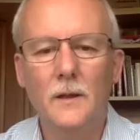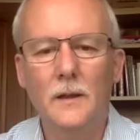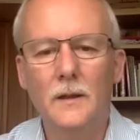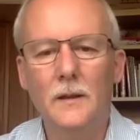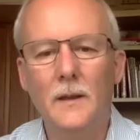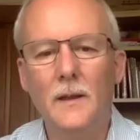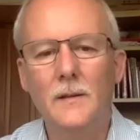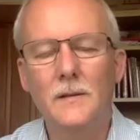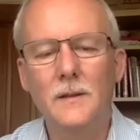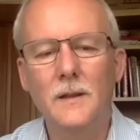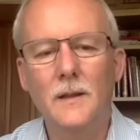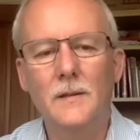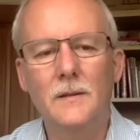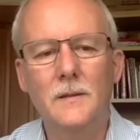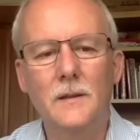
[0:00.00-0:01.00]
Yes,
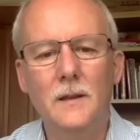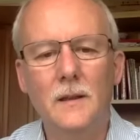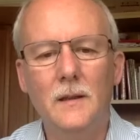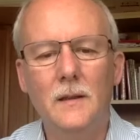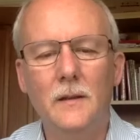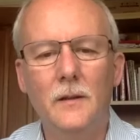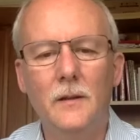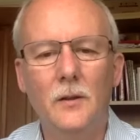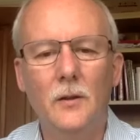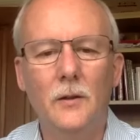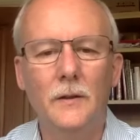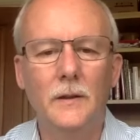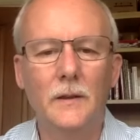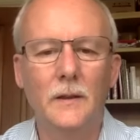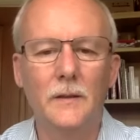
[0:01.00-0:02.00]
yes. The the, the
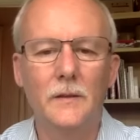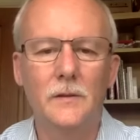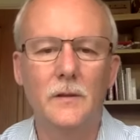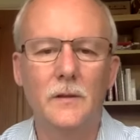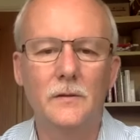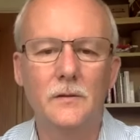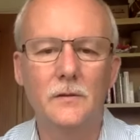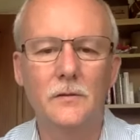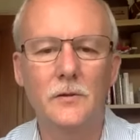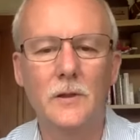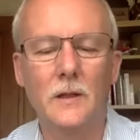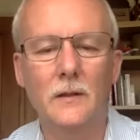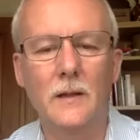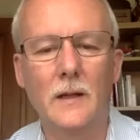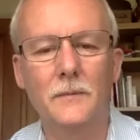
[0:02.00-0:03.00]
owner,
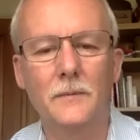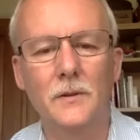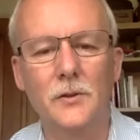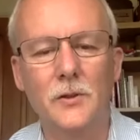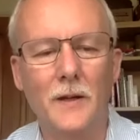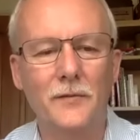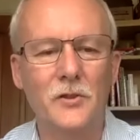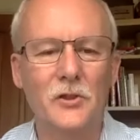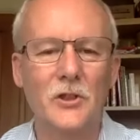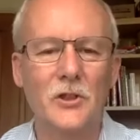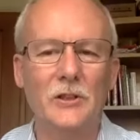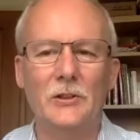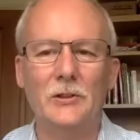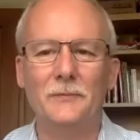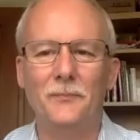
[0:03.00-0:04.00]
Captain Jeff
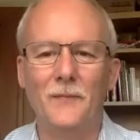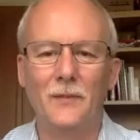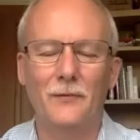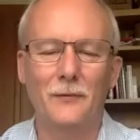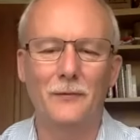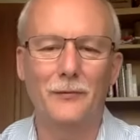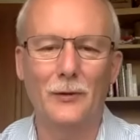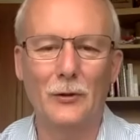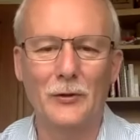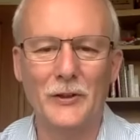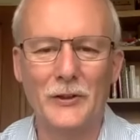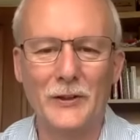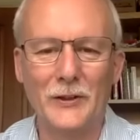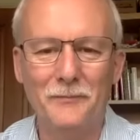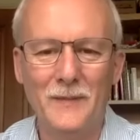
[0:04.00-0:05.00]
Steele from
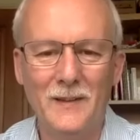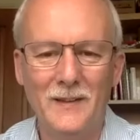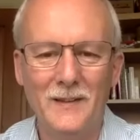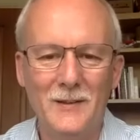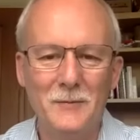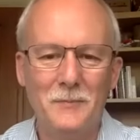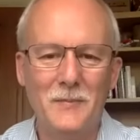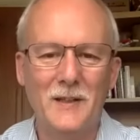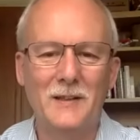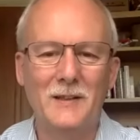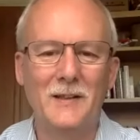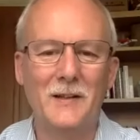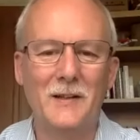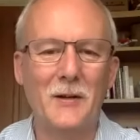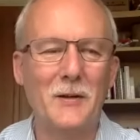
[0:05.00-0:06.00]
Florida, big
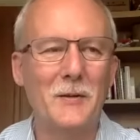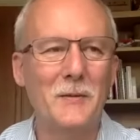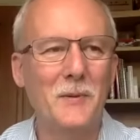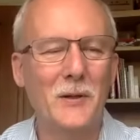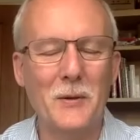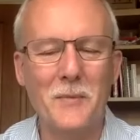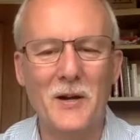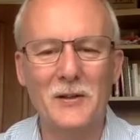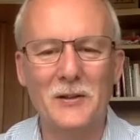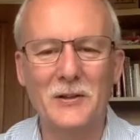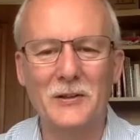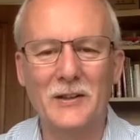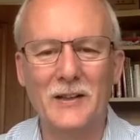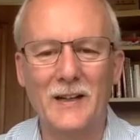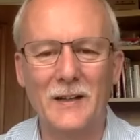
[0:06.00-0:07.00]
uh, big
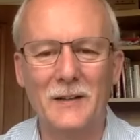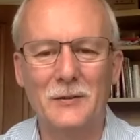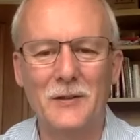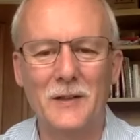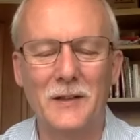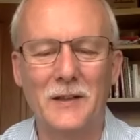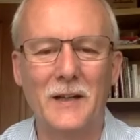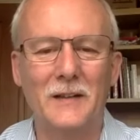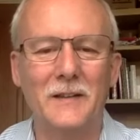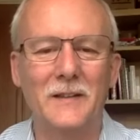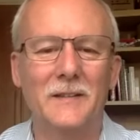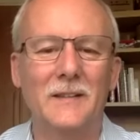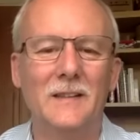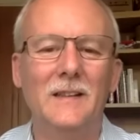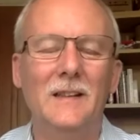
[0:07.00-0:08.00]
American guy, quite a
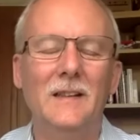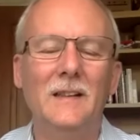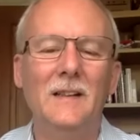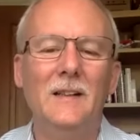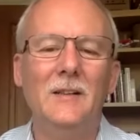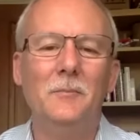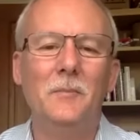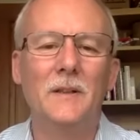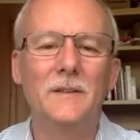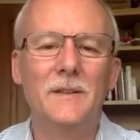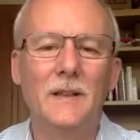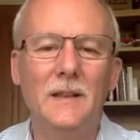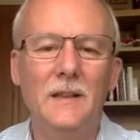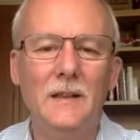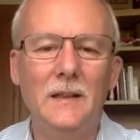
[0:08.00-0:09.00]
character. But
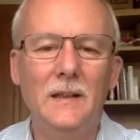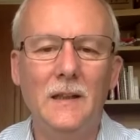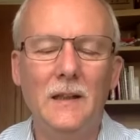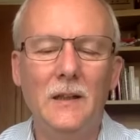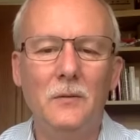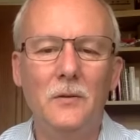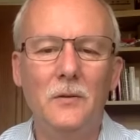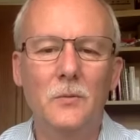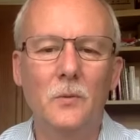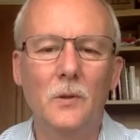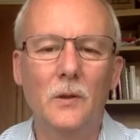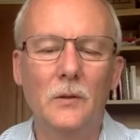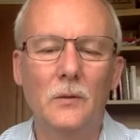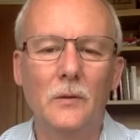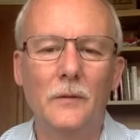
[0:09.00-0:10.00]
he he was
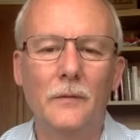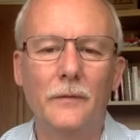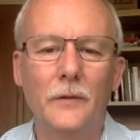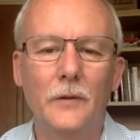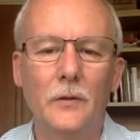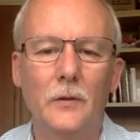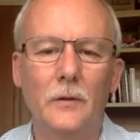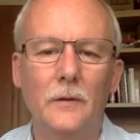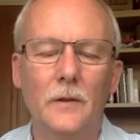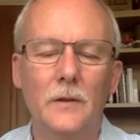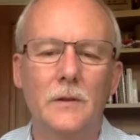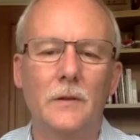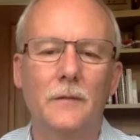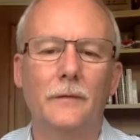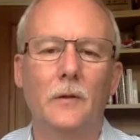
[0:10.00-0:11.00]
working with the
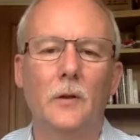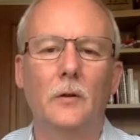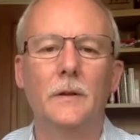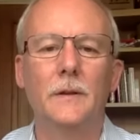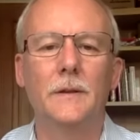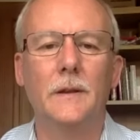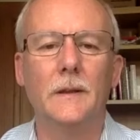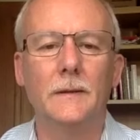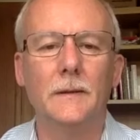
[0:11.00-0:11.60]
University of Florida